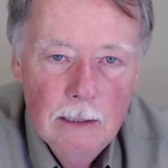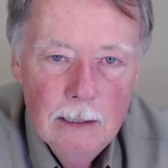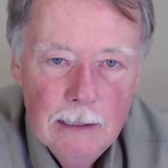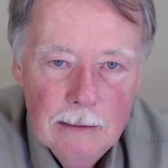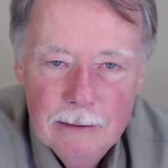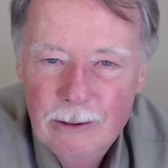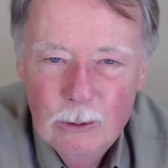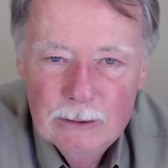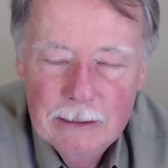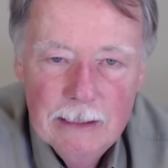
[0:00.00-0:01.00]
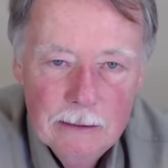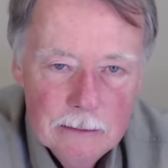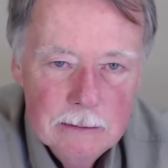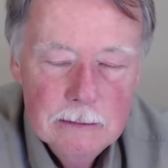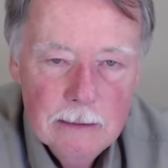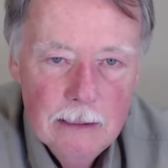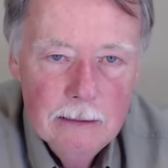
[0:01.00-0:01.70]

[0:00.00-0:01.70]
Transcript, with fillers: uh, the golden color is kind